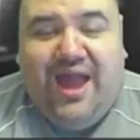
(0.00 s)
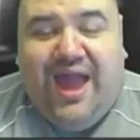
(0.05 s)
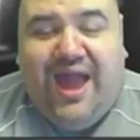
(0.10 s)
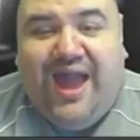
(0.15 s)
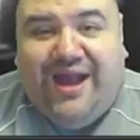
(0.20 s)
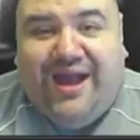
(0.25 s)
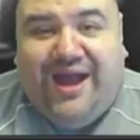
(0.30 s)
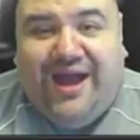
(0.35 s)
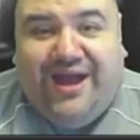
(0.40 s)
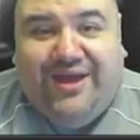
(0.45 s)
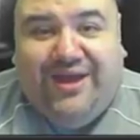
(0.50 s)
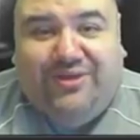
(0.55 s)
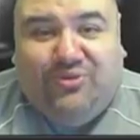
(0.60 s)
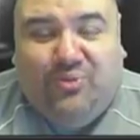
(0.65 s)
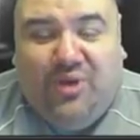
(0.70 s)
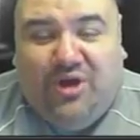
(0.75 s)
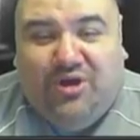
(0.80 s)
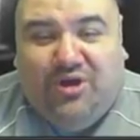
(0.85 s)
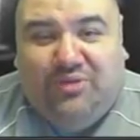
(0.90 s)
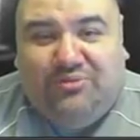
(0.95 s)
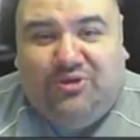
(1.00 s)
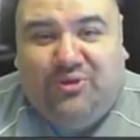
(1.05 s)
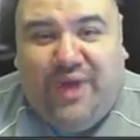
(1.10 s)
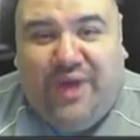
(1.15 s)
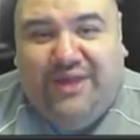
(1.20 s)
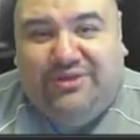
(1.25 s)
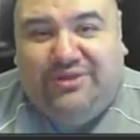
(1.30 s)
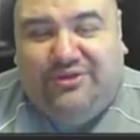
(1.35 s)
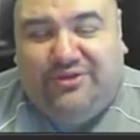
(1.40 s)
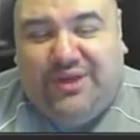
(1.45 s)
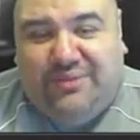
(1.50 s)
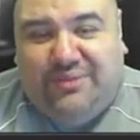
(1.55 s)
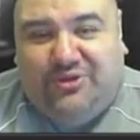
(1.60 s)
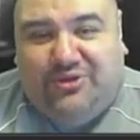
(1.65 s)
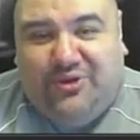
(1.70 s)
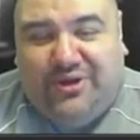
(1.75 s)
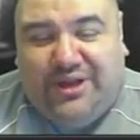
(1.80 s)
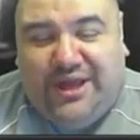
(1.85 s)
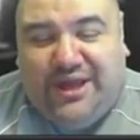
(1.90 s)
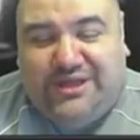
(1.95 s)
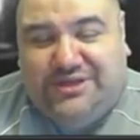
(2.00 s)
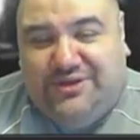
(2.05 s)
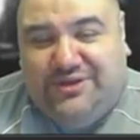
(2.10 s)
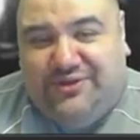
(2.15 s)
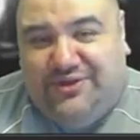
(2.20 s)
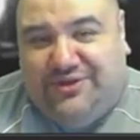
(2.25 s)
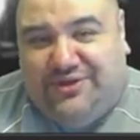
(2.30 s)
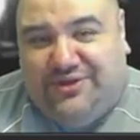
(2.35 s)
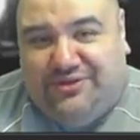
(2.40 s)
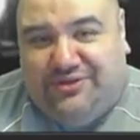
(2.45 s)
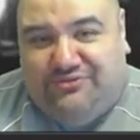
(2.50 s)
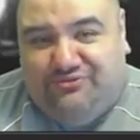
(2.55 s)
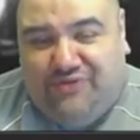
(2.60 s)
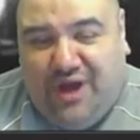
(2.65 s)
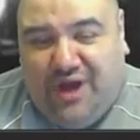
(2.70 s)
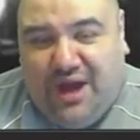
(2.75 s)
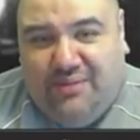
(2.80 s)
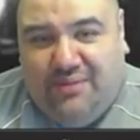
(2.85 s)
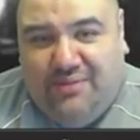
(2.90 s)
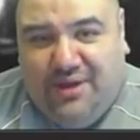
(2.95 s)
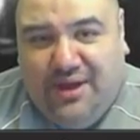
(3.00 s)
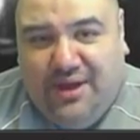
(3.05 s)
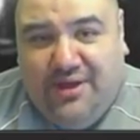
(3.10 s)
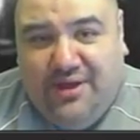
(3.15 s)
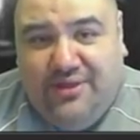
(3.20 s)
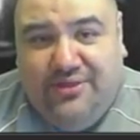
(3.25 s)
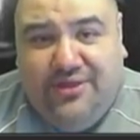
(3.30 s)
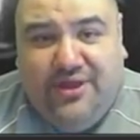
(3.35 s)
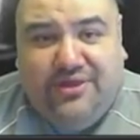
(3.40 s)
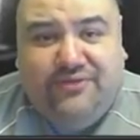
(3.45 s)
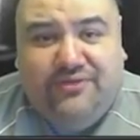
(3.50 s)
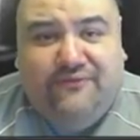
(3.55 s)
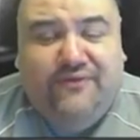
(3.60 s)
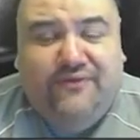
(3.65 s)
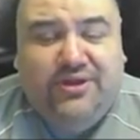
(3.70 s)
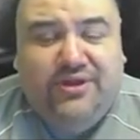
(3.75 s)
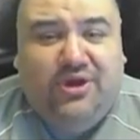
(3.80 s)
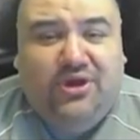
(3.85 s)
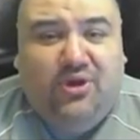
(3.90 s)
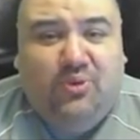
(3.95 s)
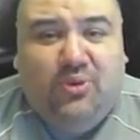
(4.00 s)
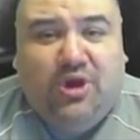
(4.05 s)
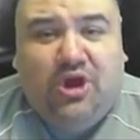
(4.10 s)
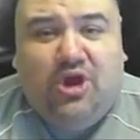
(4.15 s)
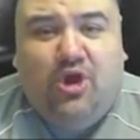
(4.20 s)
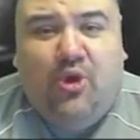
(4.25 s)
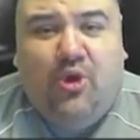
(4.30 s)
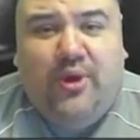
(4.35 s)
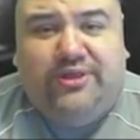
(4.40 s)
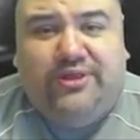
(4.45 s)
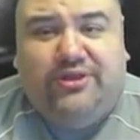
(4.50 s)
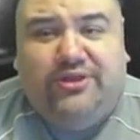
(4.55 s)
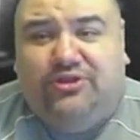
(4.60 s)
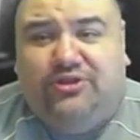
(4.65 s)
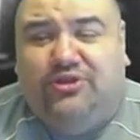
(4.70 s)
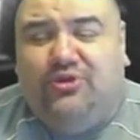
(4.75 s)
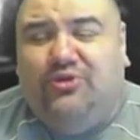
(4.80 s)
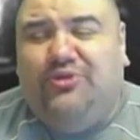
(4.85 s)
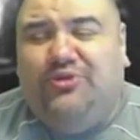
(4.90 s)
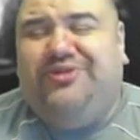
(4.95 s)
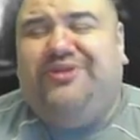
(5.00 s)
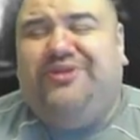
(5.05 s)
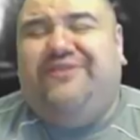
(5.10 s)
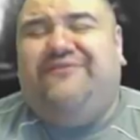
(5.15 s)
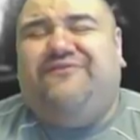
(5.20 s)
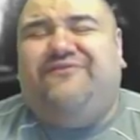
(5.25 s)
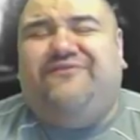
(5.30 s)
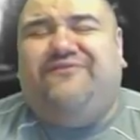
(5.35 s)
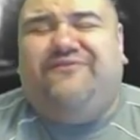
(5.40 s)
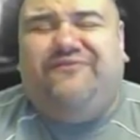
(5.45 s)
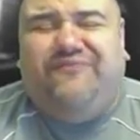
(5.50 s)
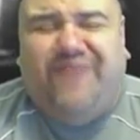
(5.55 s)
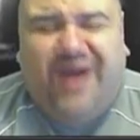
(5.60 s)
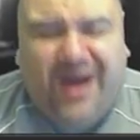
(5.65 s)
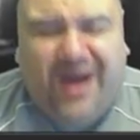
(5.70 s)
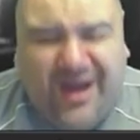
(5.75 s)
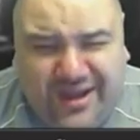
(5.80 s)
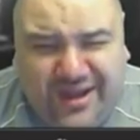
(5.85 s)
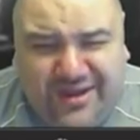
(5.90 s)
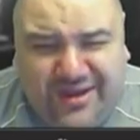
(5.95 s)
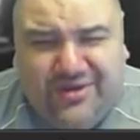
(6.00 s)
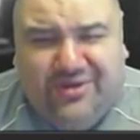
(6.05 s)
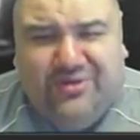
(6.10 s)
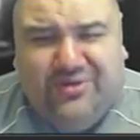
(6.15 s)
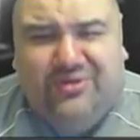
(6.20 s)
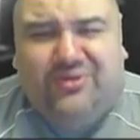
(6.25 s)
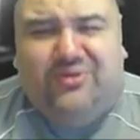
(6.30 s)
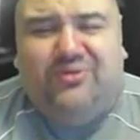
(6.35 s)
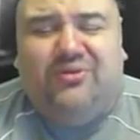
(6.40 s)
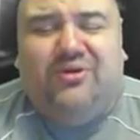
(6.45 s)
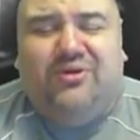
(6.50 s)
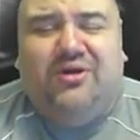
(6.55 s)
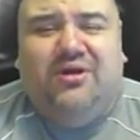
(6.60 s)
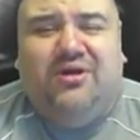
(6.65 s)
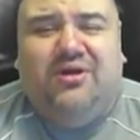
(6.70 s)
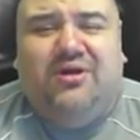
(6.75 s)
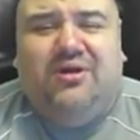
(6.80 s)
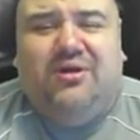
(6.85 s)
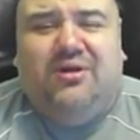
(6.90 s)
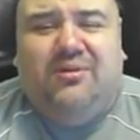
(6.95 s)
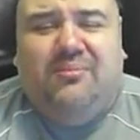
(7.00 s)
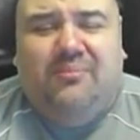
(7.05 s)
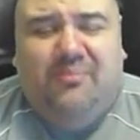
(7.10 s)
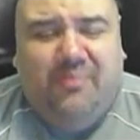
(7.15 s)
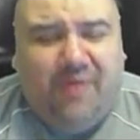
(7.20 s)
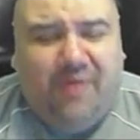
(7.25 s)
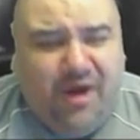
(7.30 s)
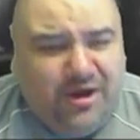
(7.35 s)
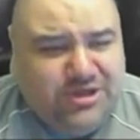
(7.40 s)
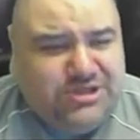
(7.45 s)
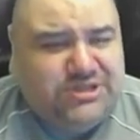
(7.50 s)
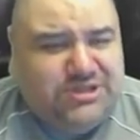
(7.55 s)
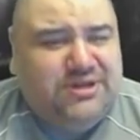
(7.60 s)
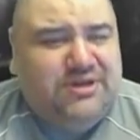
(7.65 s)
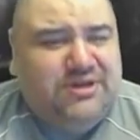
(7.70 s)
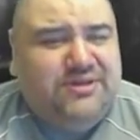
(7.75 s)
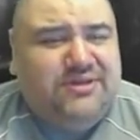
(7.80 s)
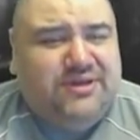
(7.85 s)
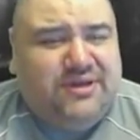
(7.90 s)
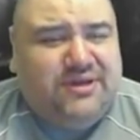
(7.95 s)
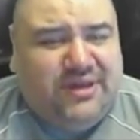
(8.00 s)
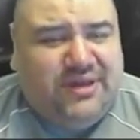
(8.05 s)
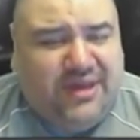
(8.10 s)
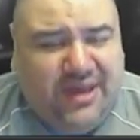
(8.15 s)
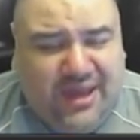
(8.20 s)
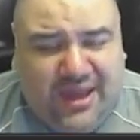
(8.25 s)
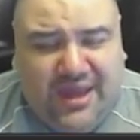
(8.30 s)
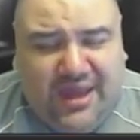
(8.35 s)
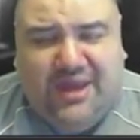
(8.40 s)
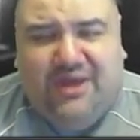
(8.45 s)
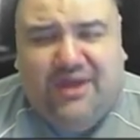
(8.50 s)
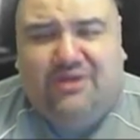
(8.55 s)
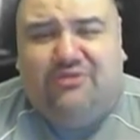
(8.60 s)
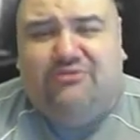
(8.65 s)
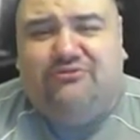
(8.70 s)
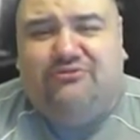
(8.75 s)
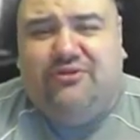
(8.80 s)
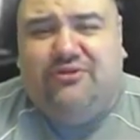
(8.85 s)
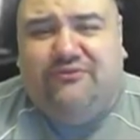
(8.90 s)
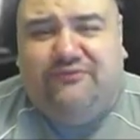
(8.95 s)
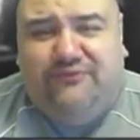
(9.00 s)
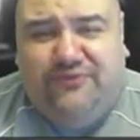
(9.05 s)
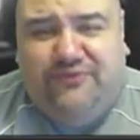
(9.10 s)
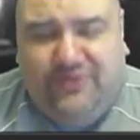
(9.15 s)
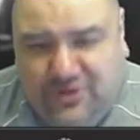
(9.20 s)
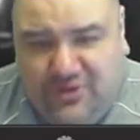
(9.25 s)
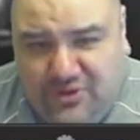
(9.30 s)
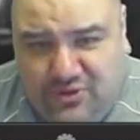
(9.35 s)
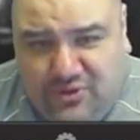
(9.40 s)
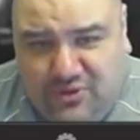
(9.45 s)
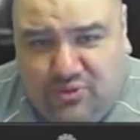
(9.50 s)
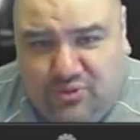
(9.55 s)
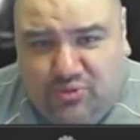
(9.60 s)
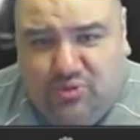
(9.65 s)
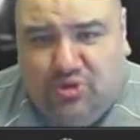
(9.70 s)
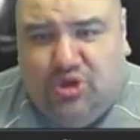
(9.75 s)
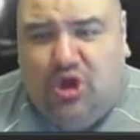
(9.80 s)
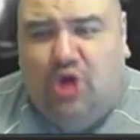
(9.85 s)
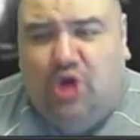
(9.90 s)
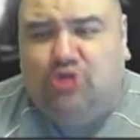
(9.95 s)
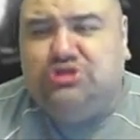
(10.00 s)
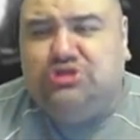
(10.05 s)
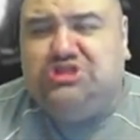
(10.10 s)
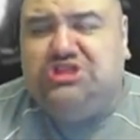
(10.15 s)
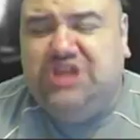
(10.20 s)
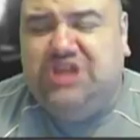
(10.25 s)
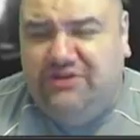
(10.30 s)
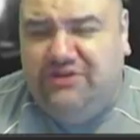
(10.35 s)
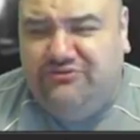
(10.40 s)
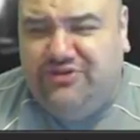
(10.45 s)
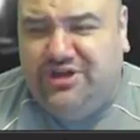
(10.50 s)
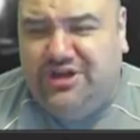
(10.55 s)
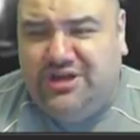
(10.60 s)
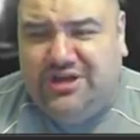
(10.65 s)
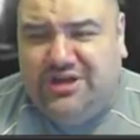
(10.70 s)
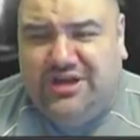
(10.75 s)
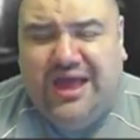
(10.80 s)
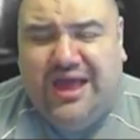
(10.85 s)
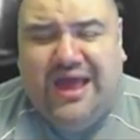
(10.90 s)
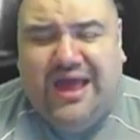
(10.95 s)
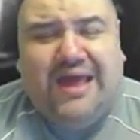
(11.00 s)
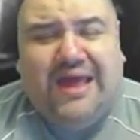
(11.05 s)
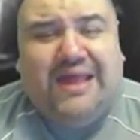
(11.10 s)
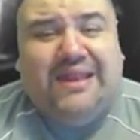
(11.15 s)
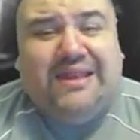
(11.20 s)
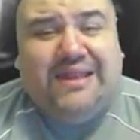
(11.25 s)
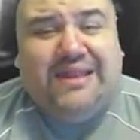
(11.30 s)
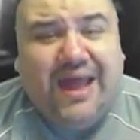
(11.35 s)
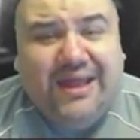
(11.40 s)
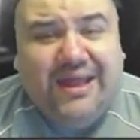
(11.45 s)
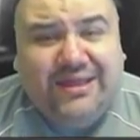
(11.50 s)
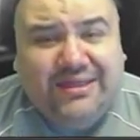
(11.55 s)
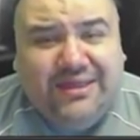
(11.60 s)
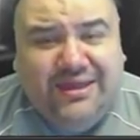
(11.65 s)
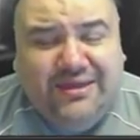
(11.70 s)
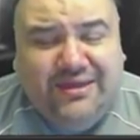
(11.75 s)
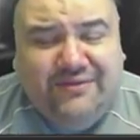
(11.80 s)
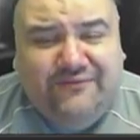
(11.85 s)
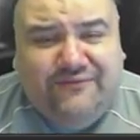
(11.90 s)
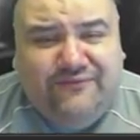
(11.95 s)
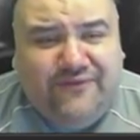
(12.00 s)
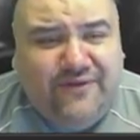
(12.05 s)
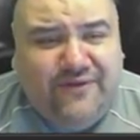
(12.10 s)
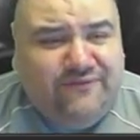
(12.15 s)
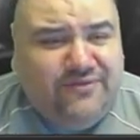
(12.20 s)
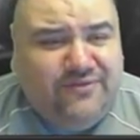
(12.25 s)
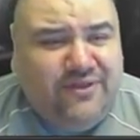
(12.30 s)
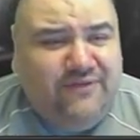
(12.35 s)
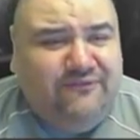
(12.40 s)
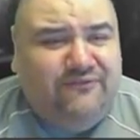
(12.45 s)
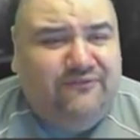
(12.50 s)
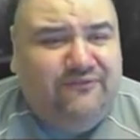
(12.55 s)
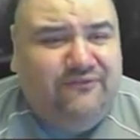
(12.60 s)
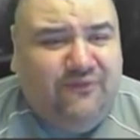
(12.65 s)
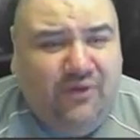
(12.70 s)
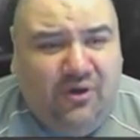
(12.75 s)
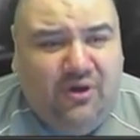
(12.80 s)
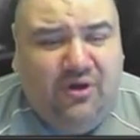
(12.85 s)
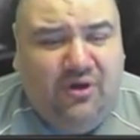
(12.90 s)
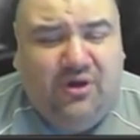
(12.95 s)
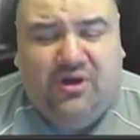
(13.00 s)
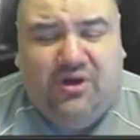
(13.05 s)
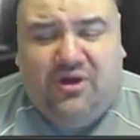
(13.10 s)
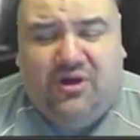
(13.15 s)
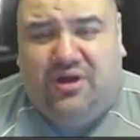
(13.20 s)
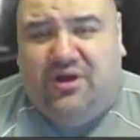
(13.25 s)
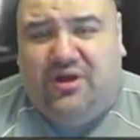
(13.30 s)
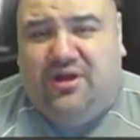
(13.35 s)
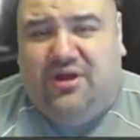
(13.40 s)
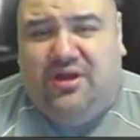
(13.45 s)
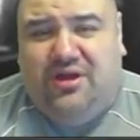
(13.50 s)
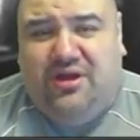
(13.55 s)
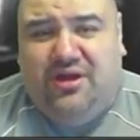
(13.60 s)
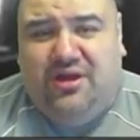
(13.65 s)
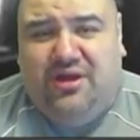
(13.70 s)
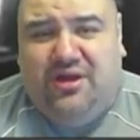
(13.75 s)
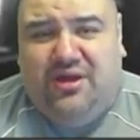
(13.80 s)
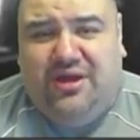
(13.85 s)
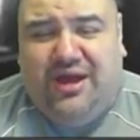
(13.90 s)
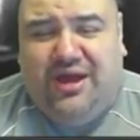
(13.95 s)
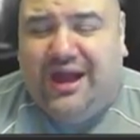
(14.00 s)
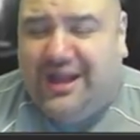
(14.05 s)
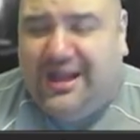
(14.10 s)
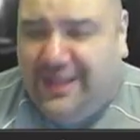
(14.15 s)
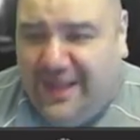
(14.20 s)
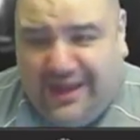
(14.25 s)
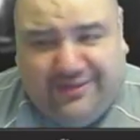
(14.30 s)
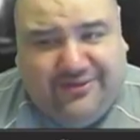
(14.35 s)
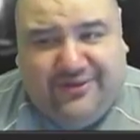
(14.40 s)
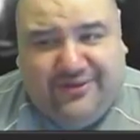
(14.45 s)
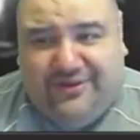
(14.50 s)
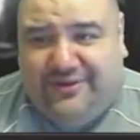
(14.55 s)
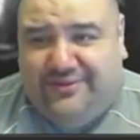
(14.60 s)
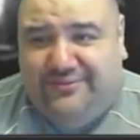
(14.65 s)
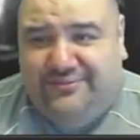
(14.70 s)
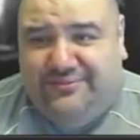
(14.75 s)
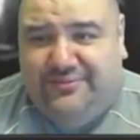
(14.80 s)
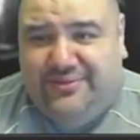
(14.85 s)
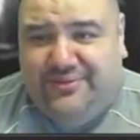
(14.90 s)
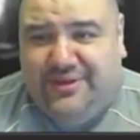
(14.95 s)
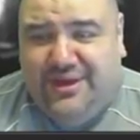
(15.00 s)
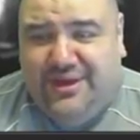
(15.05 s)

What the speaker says: Hey guys, welcome to Entertainment Talk Nation. This is Rob. This video we're going to do the final March to the King review. Gojira, 1954. A classic.